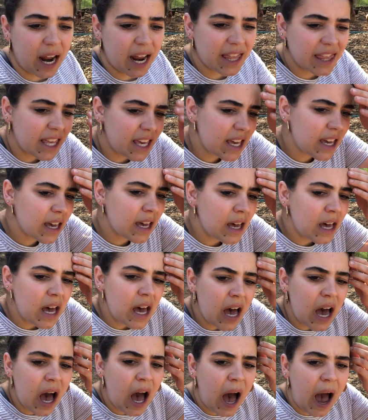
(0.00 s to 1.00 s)
I think
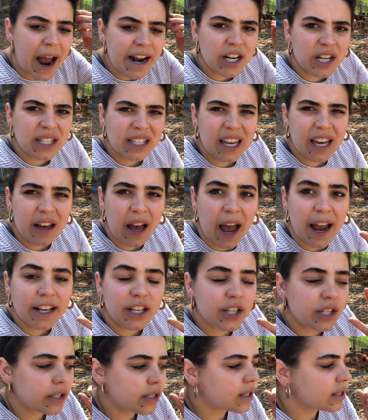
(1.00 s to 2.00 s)
I just can't, I
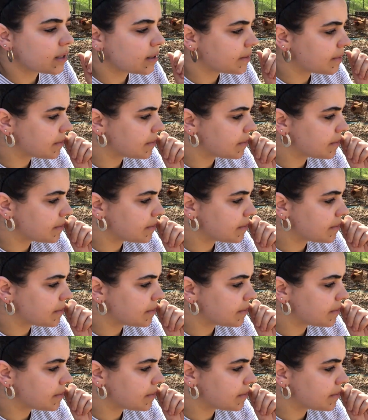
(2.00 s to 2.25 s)
just,